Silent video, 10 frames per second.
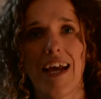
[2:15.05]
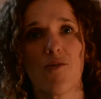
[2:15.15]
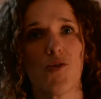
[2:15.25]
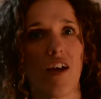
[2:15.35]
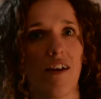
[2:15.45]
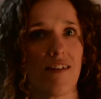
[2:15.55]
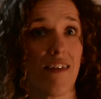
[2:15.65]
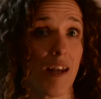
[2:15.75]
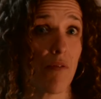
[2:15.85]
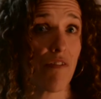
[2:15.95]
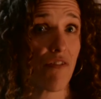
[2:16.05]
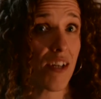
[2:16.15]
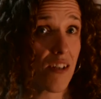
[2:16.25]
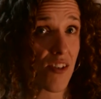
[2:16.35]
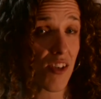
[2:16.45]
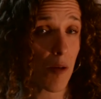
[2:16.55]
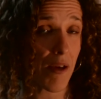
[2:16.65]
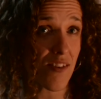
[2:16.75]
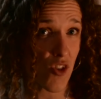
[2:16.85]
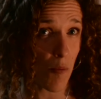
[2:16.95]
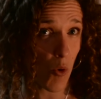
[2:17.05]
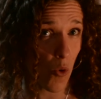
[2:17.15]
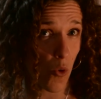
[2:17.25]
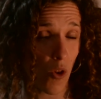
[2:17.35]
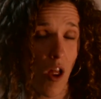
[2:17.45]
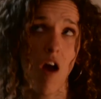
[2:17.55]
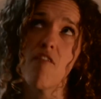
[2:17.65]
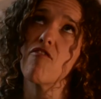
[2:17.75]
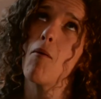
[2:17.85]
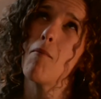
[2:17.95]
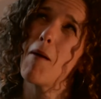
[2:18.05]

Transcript: It's also going to the Edinburgh Fringe. It's going to be at Summerhall from,